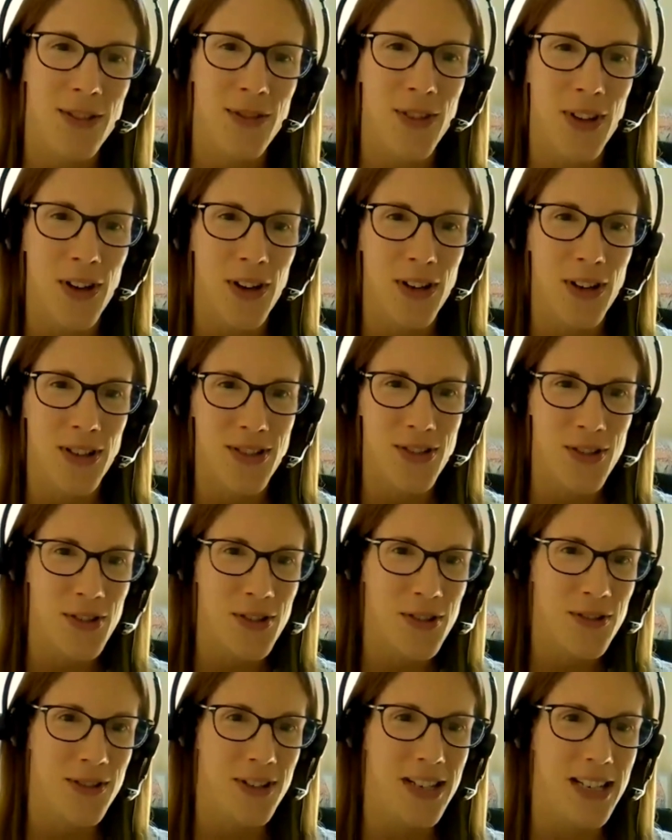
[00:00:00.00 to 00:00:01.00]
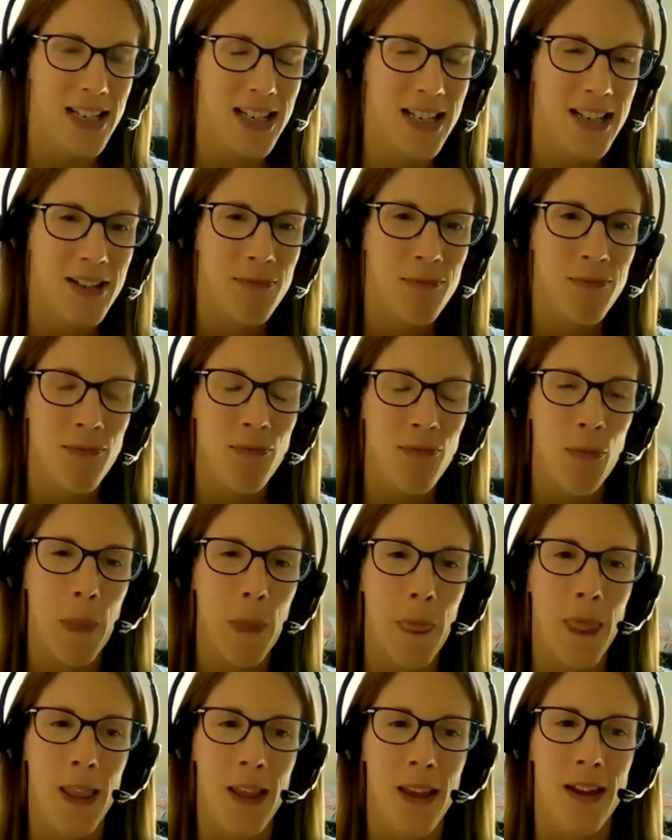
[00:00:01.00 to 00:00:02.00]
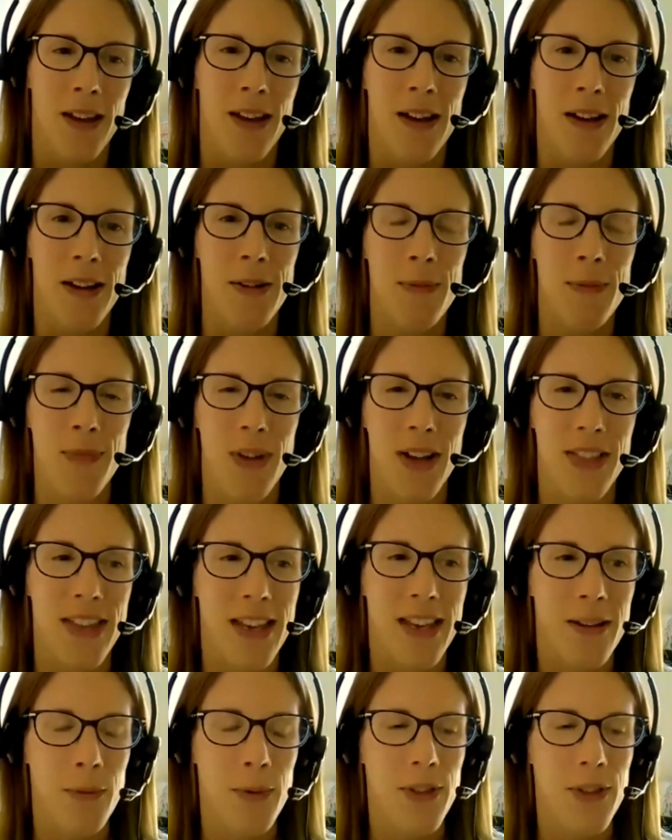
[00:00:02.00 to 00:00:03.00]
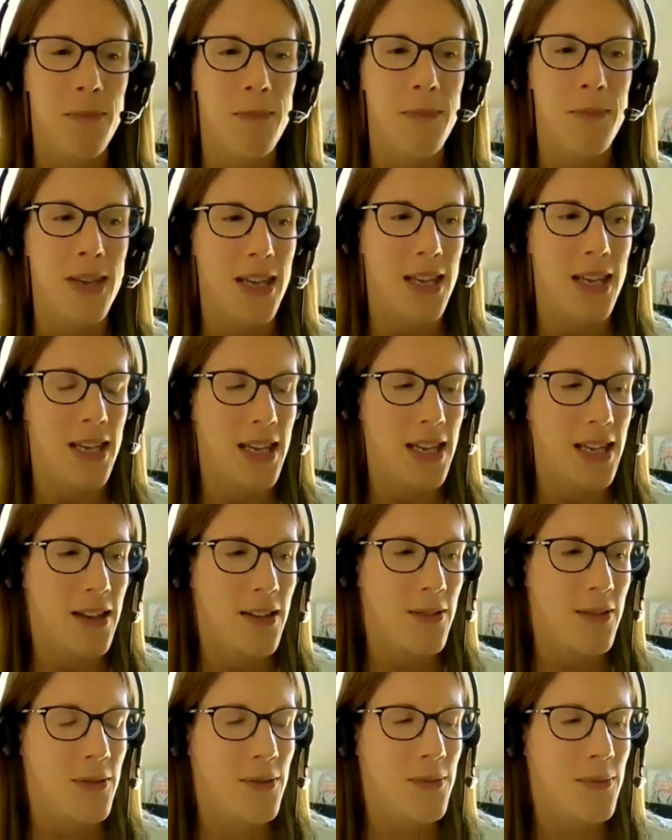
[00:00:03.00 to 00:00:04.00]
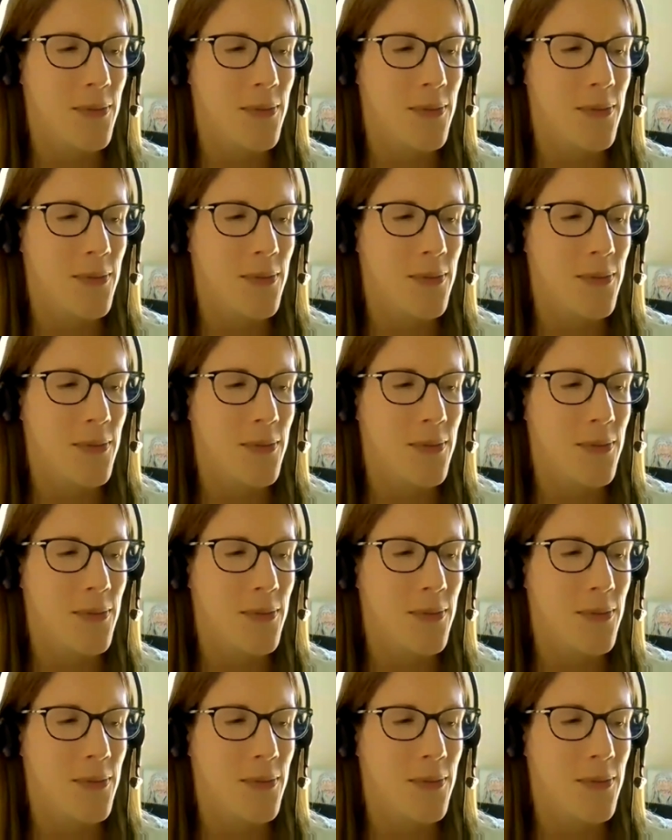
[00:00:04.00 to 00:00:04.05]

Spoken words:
of your story. I think with me,